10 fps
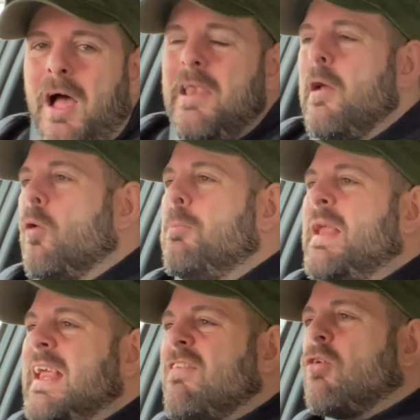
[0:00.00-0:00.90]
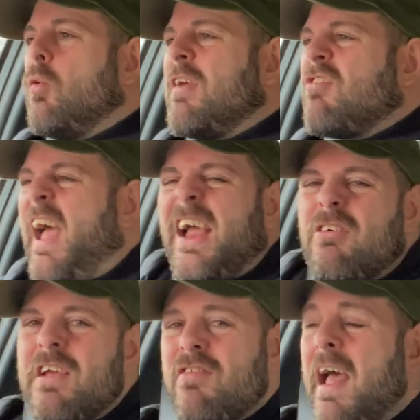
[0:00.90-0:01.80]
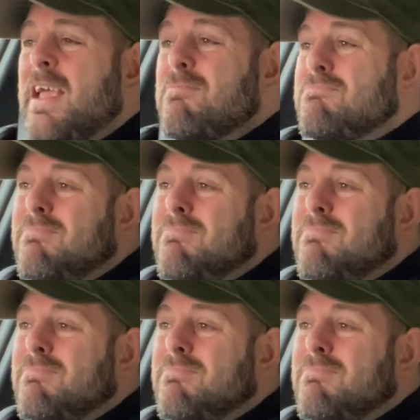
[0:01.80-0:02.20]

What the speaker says: a little mini squished angry estate.